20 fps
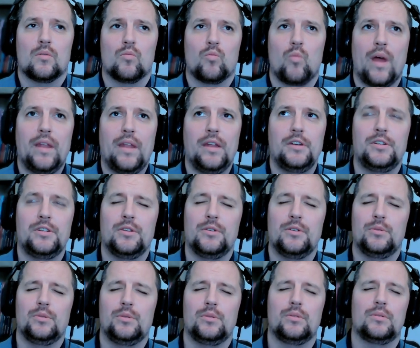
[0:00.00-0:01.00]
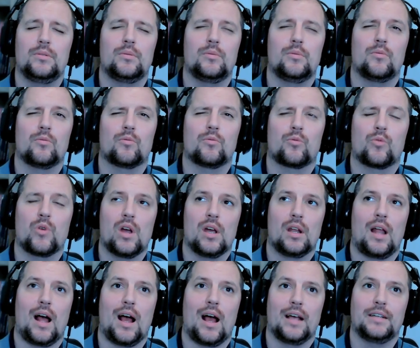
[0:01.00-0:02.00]
when did you
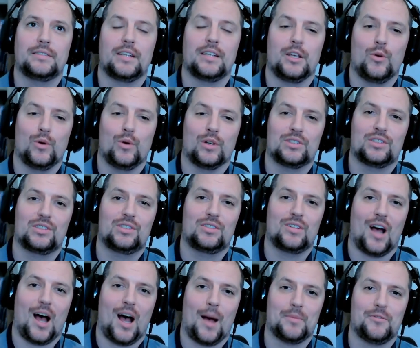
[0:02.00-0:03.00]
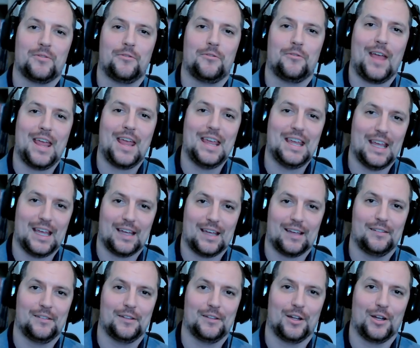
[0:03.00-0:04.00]
realize that you had stopped
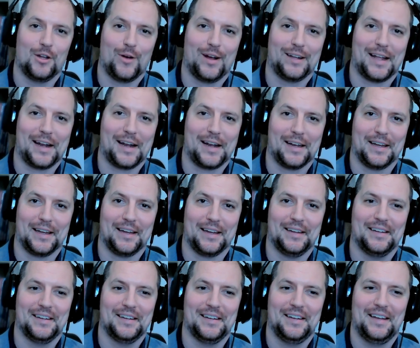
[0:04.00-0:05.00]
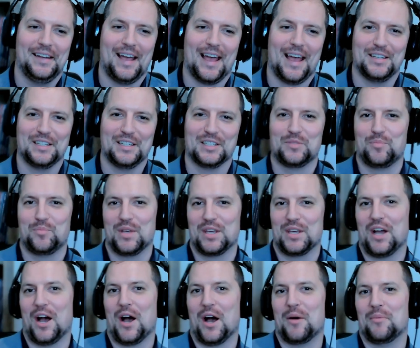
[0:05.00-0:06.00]
faking the new identity and just
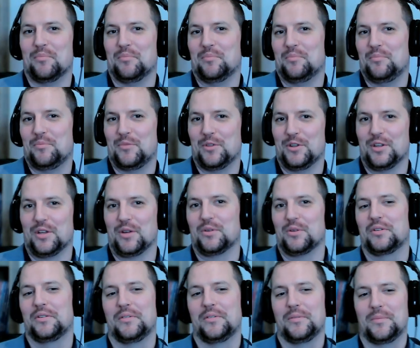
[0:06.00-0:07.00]
become the dude?